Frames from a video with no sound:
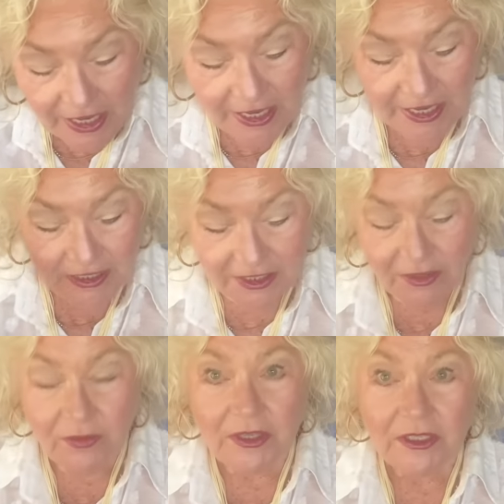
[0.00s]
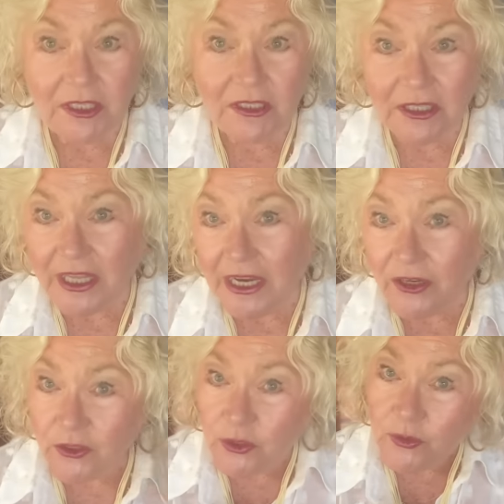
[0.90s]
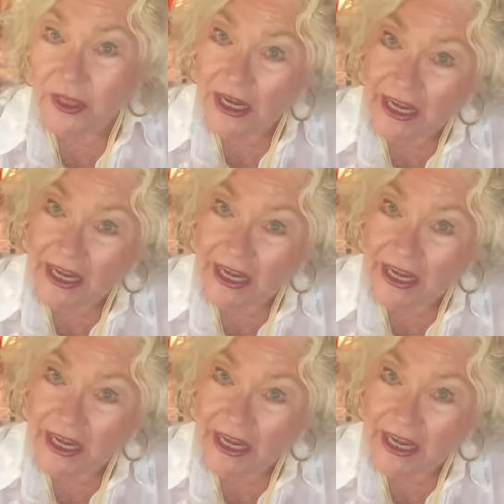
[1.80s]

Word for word: and this is the hairdo that